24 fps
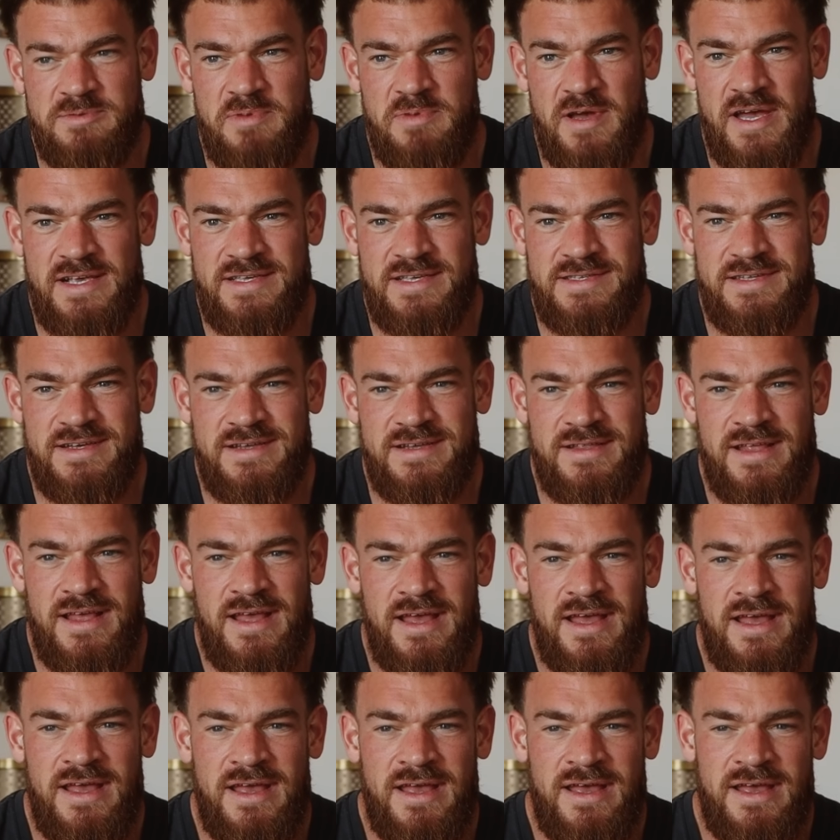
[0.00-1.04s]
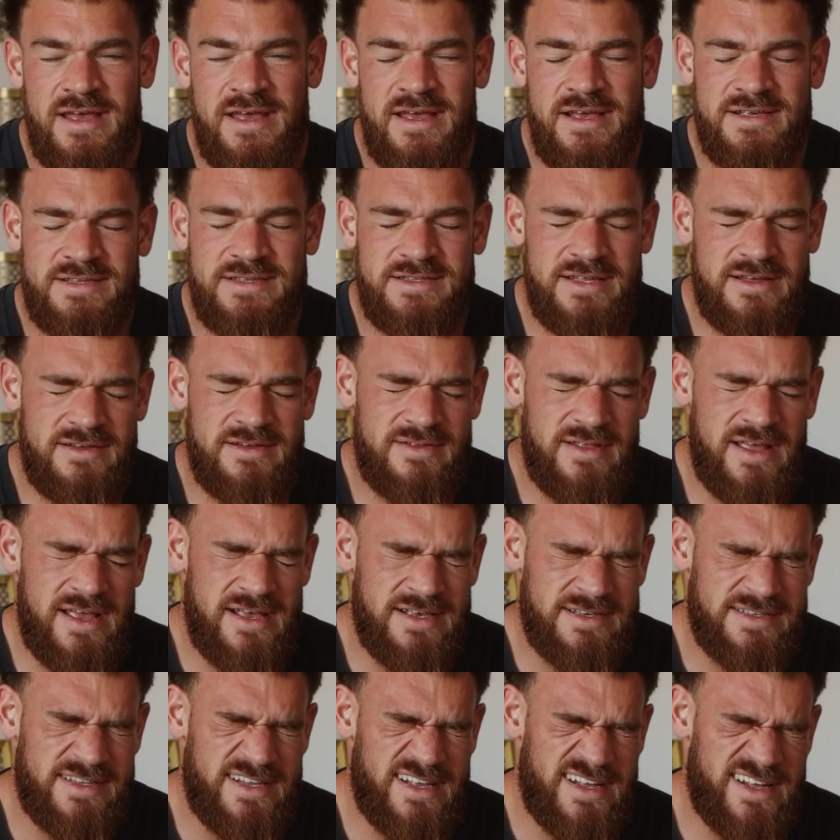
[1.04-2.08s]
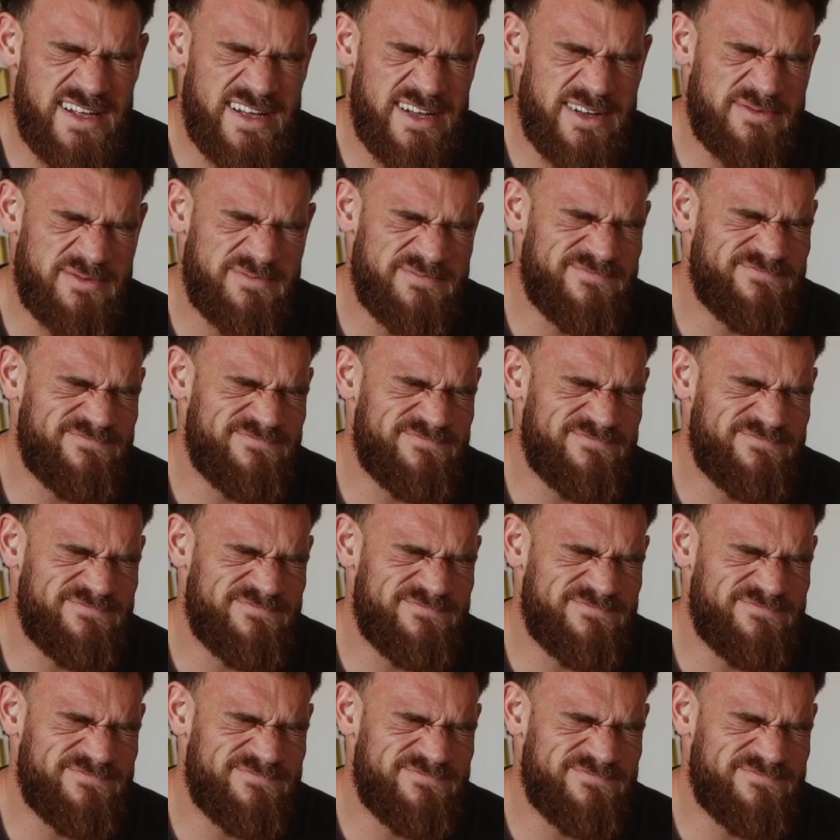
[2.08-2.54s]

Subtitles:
but it's the